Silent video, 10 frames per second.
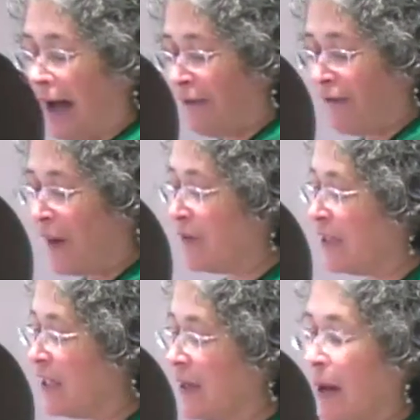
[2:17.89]
I
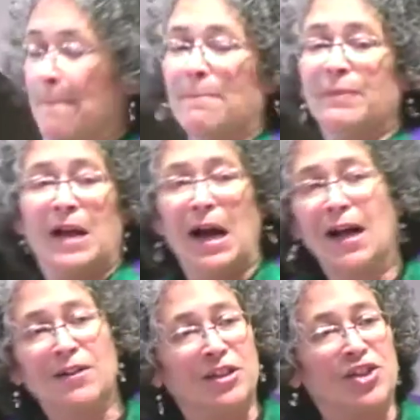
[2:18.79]
found it in
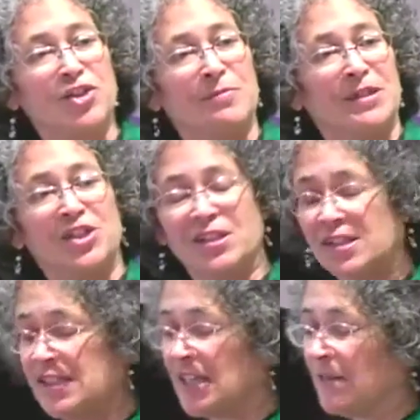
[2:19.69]
college
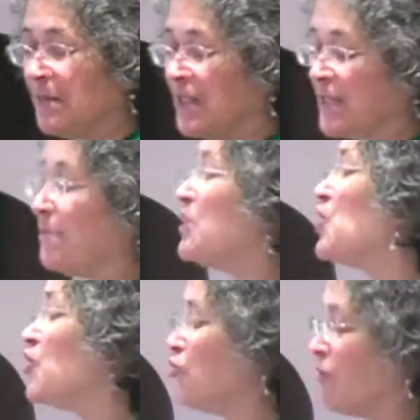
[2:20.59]
mission statements,
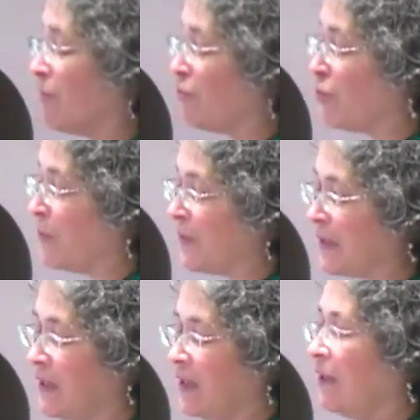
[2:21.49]
mission trip
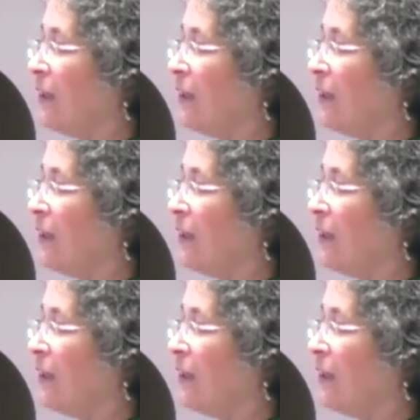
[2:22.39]
groups,